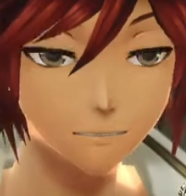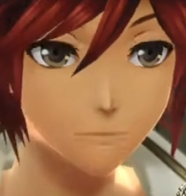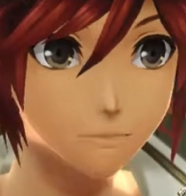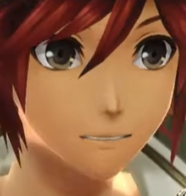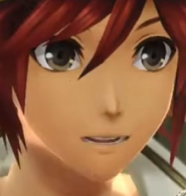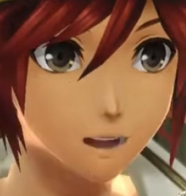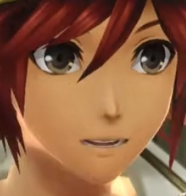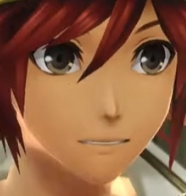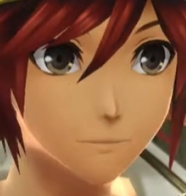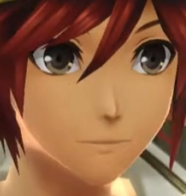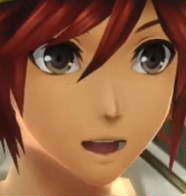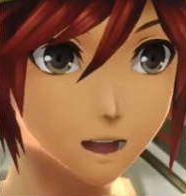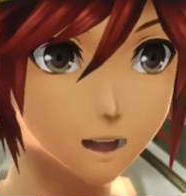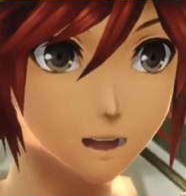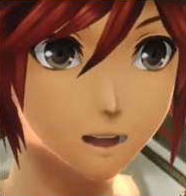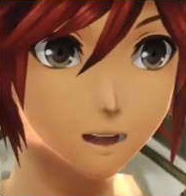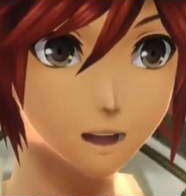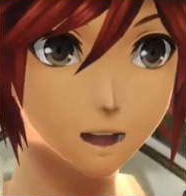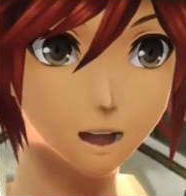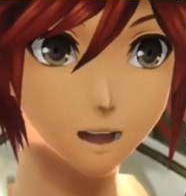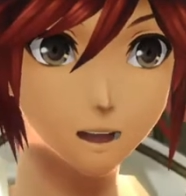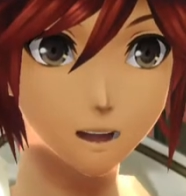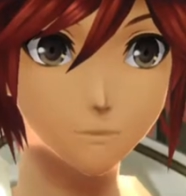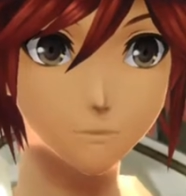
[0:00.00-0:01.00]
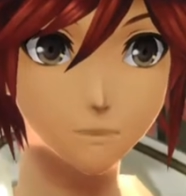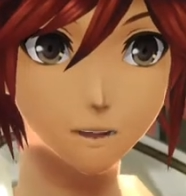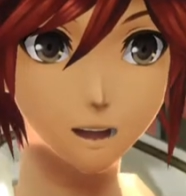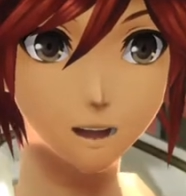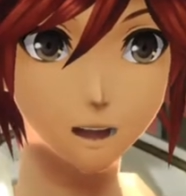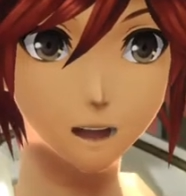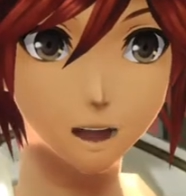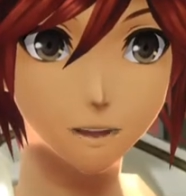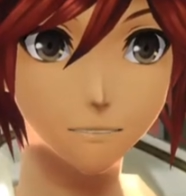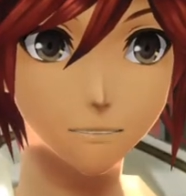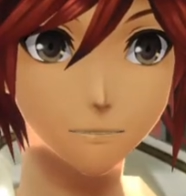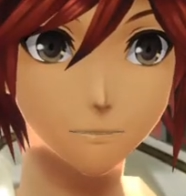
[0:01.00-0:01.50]
just proof that we're moving
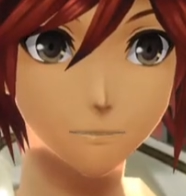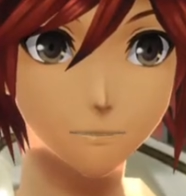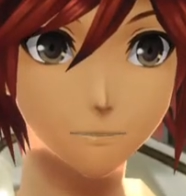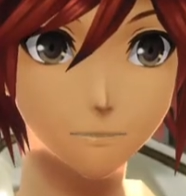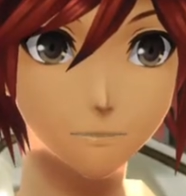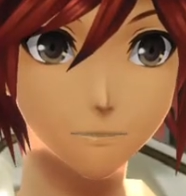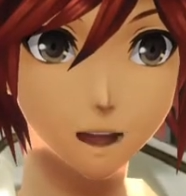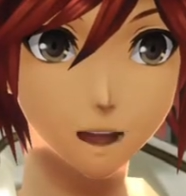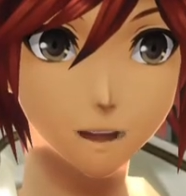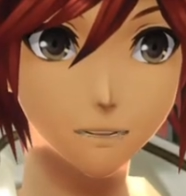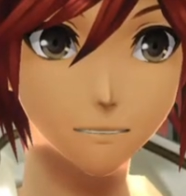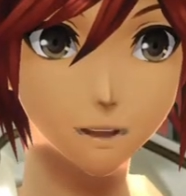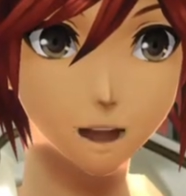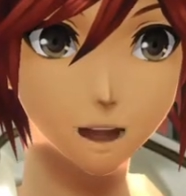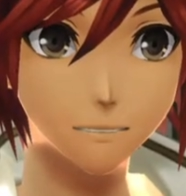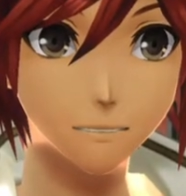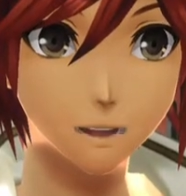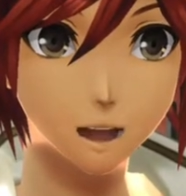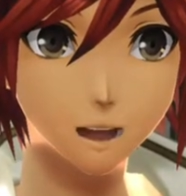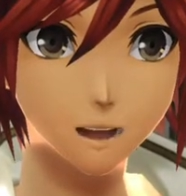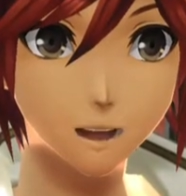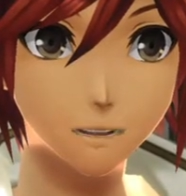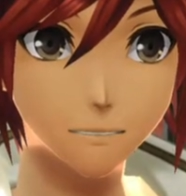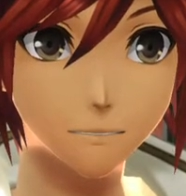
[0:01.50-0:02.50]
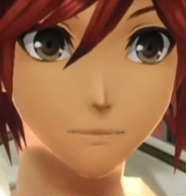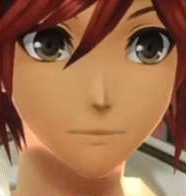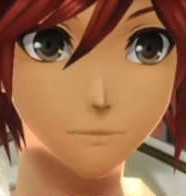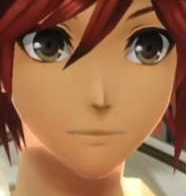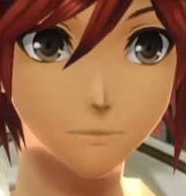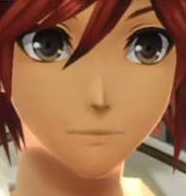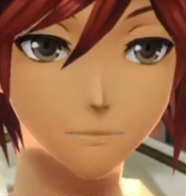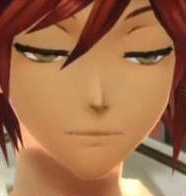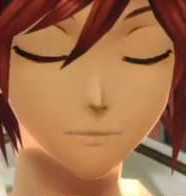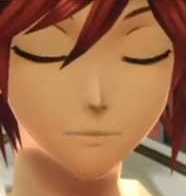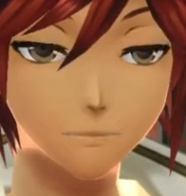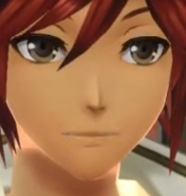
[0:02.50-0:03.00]
forward, day by day.
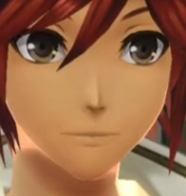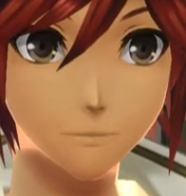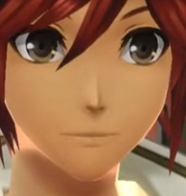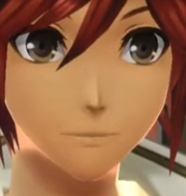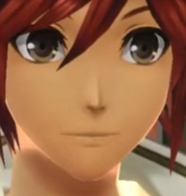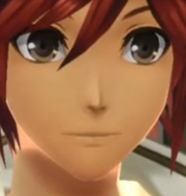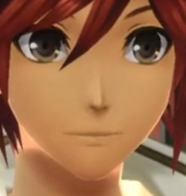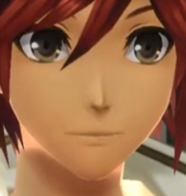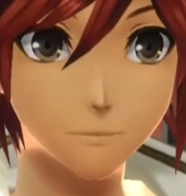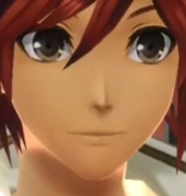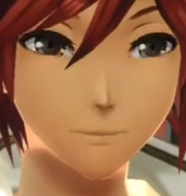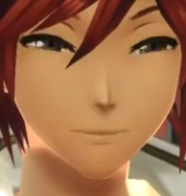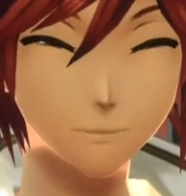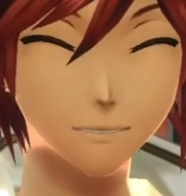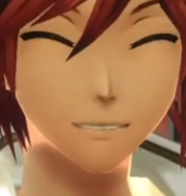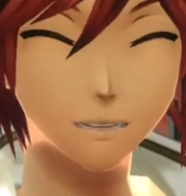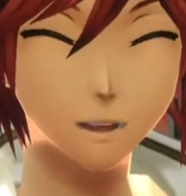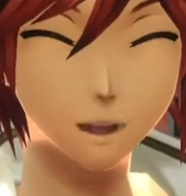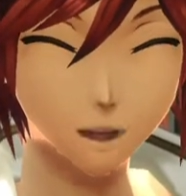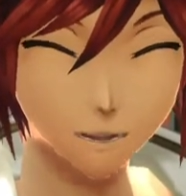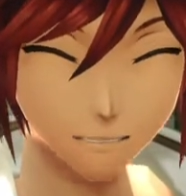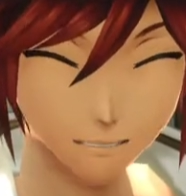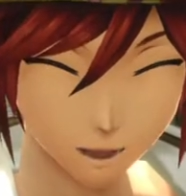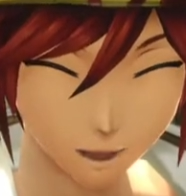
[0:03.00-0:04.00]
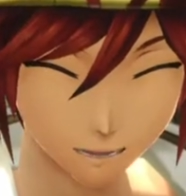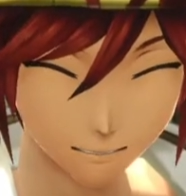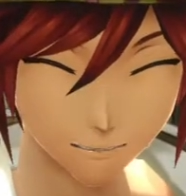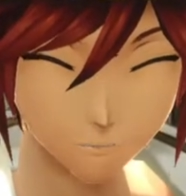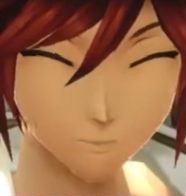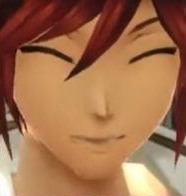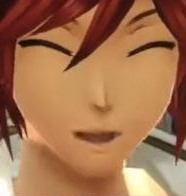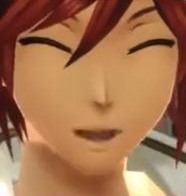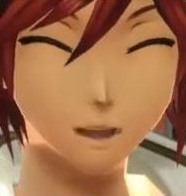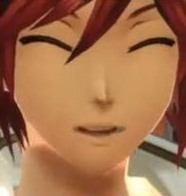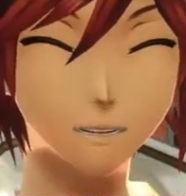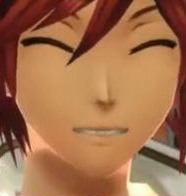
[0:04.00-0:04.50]
It's awesome.
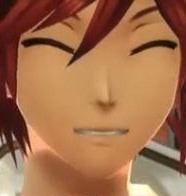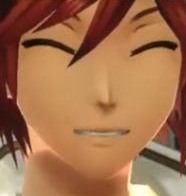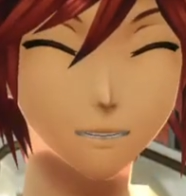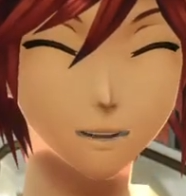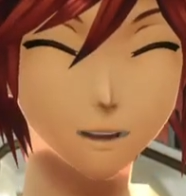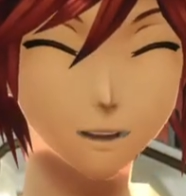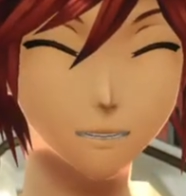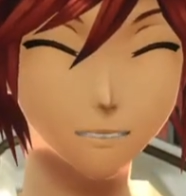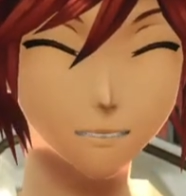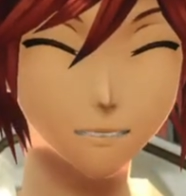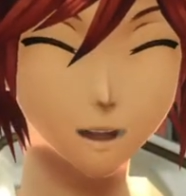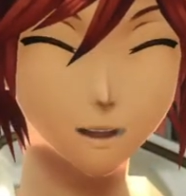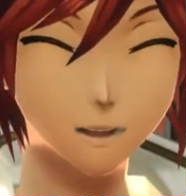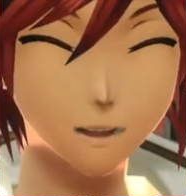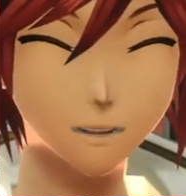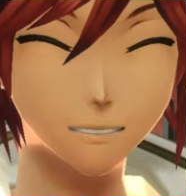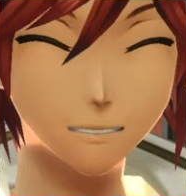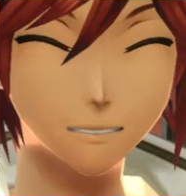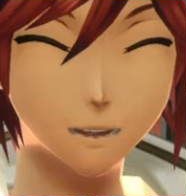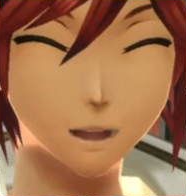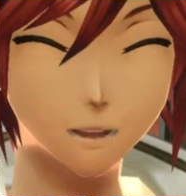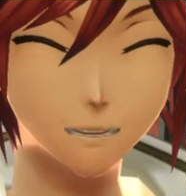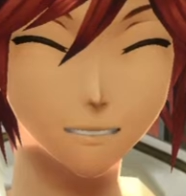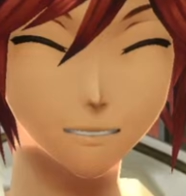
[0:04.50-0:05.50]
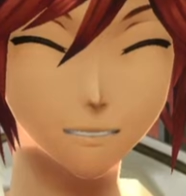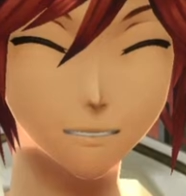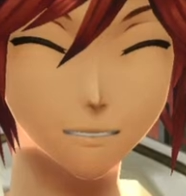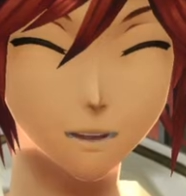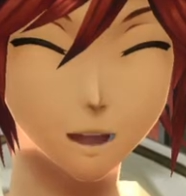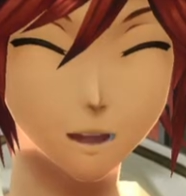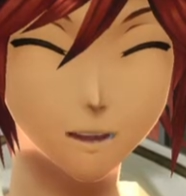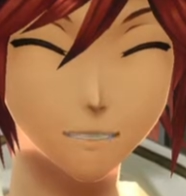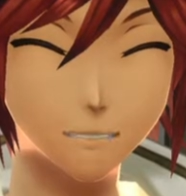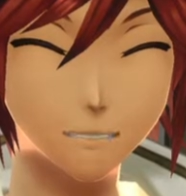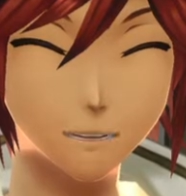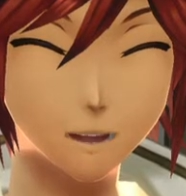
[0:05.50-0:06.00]
I mean, the more tech, the
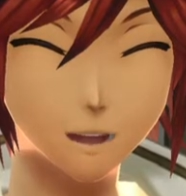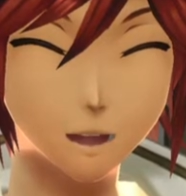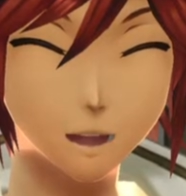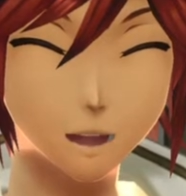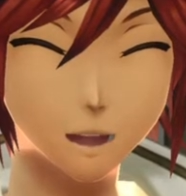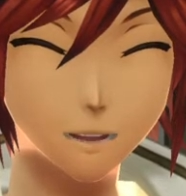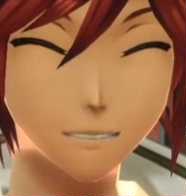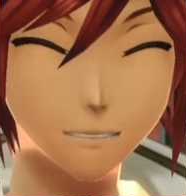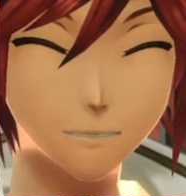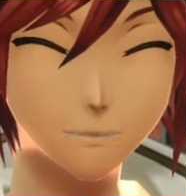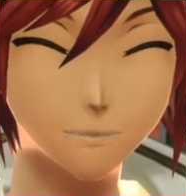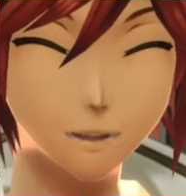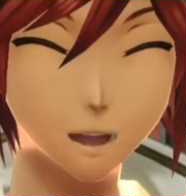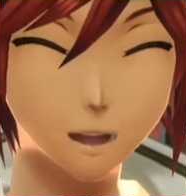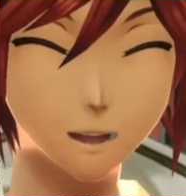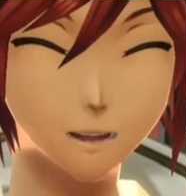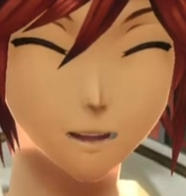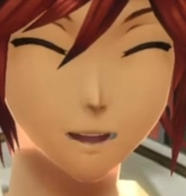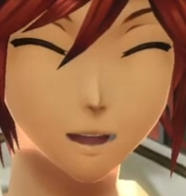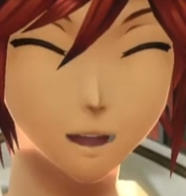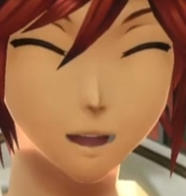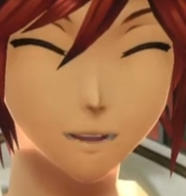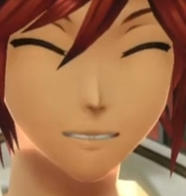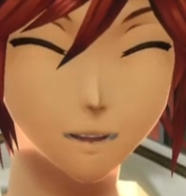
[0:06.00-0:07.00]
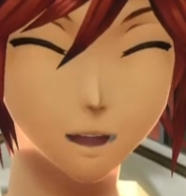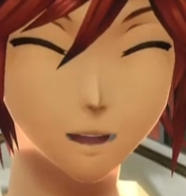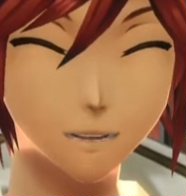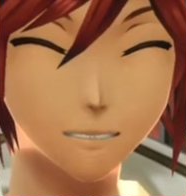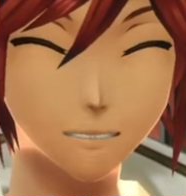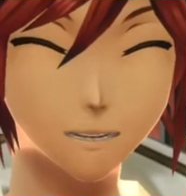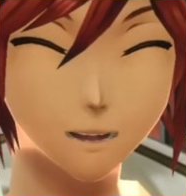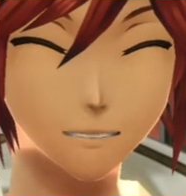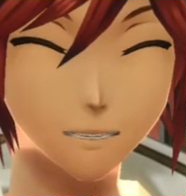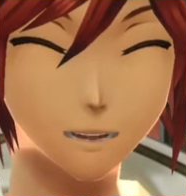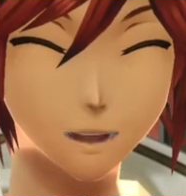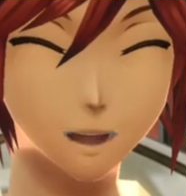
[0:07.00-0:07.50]
easier to survive. The more of us that
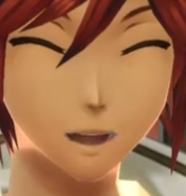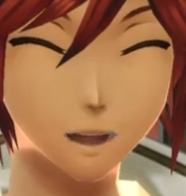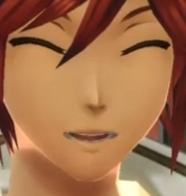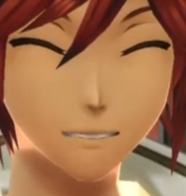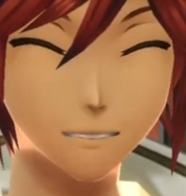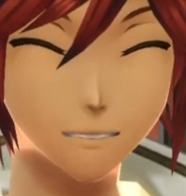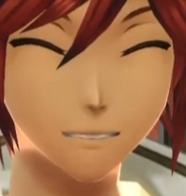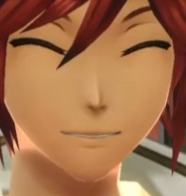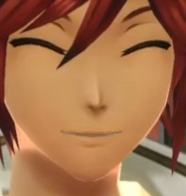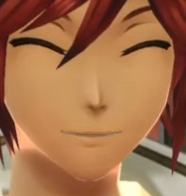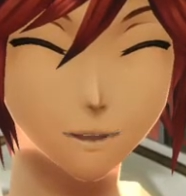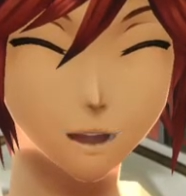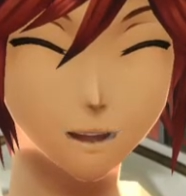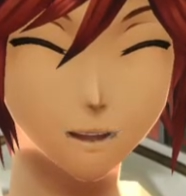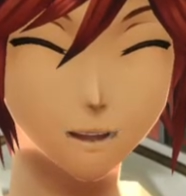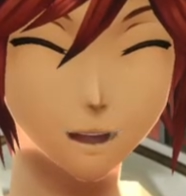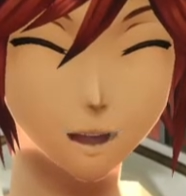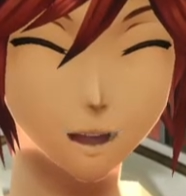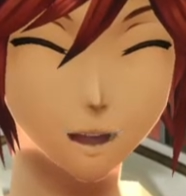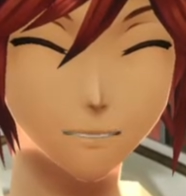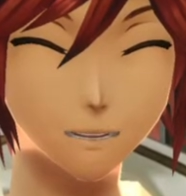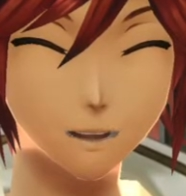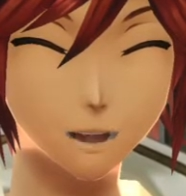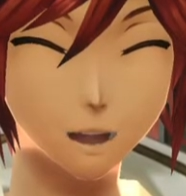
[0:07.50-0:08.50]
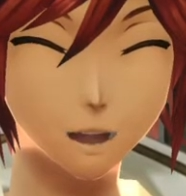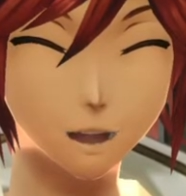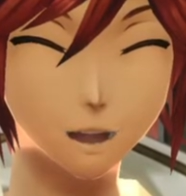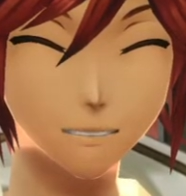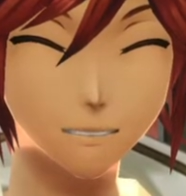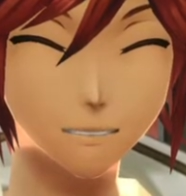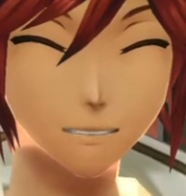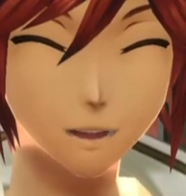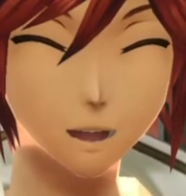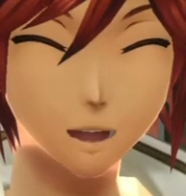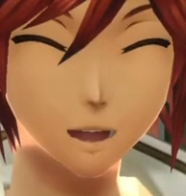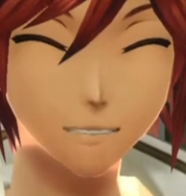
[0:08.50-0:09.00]
survive, the more we can do to
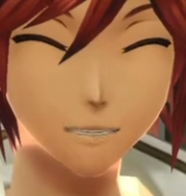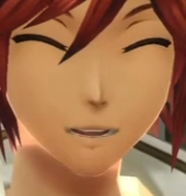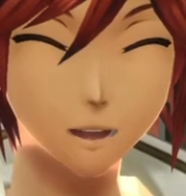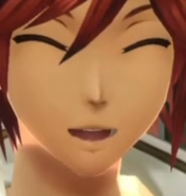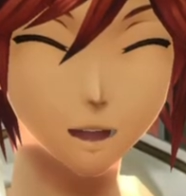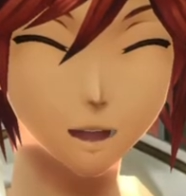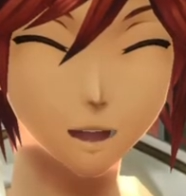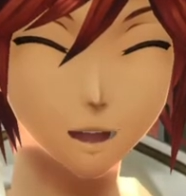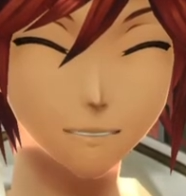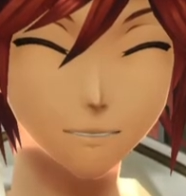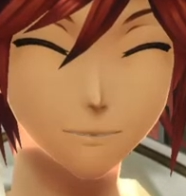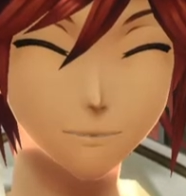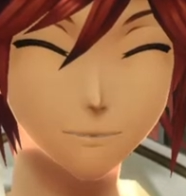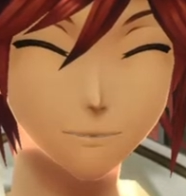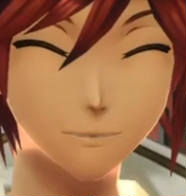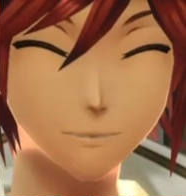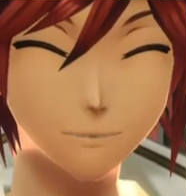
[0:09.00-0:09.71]
make life better.